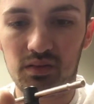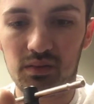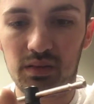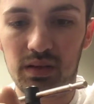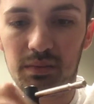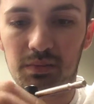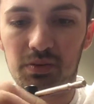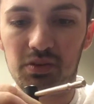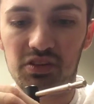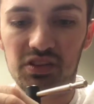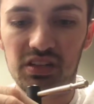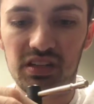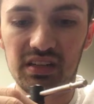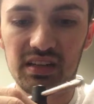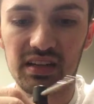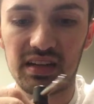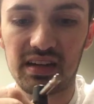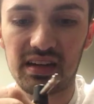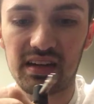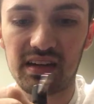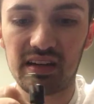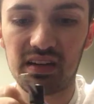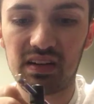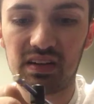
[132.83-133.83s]
by pushing
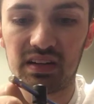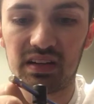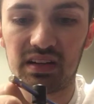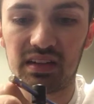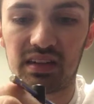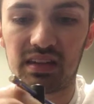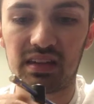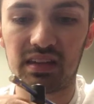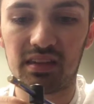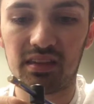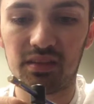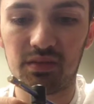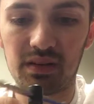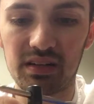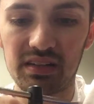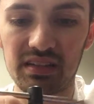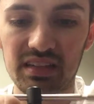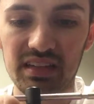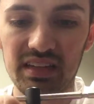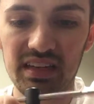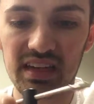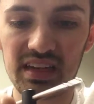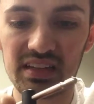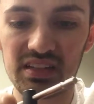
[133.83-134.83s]
down and the threads
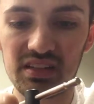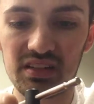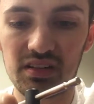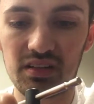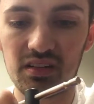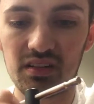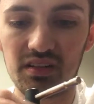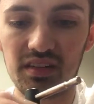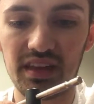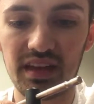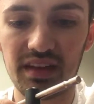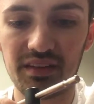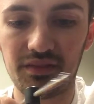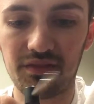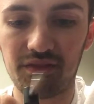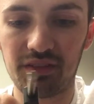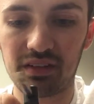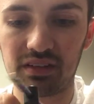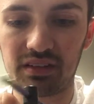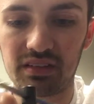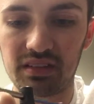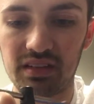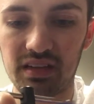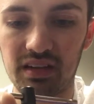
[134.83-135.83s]
catch and all that
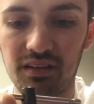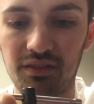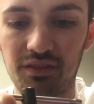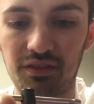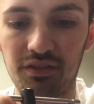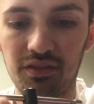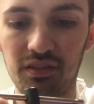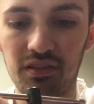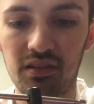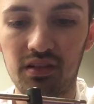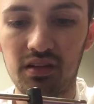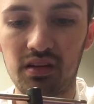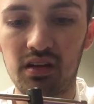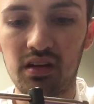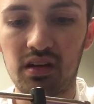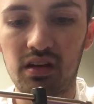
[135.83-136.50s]
fun stuff,